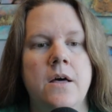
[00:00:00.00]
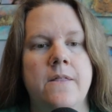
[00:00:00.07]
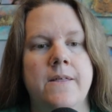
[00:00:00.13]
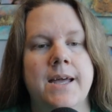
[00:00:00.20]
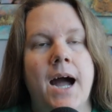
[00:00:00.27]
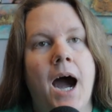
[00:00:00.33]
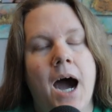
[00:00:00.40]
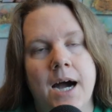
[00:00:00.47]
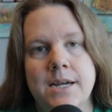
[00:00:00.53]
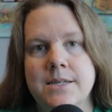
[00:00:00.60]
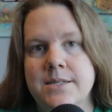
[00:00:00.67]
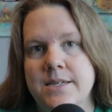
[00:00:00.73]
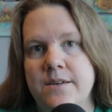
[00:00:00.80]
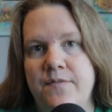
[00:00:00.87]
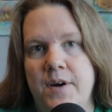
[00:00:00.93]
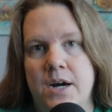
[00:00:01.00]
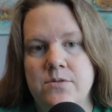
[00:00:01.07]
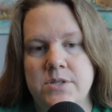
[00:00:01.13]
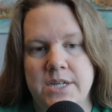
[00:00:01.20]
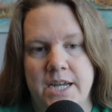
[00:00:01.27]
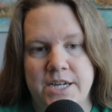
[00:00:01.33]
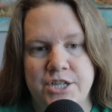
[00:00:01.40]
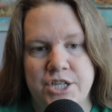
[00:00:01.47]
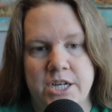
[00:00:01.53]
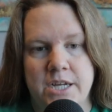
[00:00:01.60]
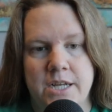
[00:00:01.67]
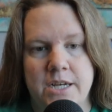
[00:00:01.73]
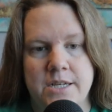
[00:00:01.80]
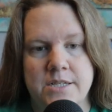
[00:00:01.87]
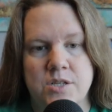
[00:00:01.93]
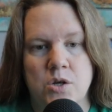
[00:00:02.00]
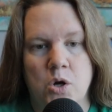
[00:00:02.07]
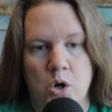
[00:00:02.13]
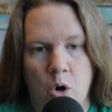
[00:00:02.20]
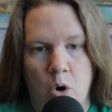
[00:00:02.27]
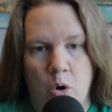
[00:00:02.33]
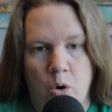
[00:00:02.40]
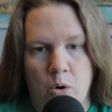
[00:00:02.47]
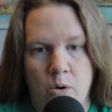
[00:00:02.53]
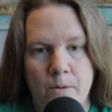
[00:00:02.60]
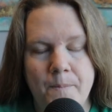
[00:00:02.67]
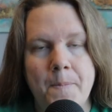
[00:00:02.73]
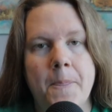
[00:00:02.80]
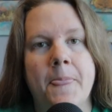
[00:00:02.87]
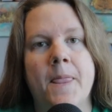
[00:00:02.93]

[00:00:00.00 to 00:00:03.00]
The Odyssey Foundation's goal